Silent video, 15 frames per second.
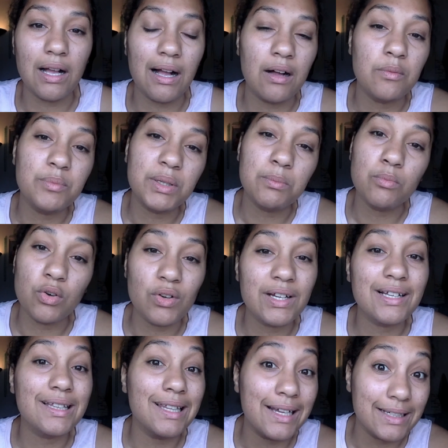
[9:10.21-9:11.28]
I'll be more
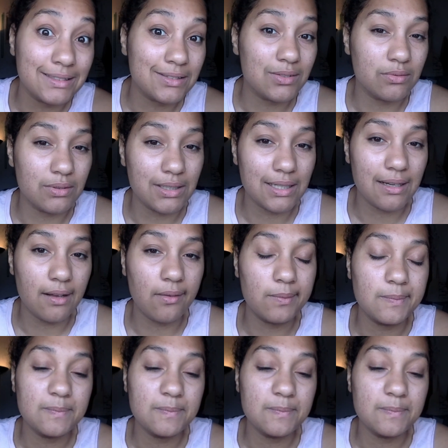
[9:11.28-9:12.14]
inclined to work out.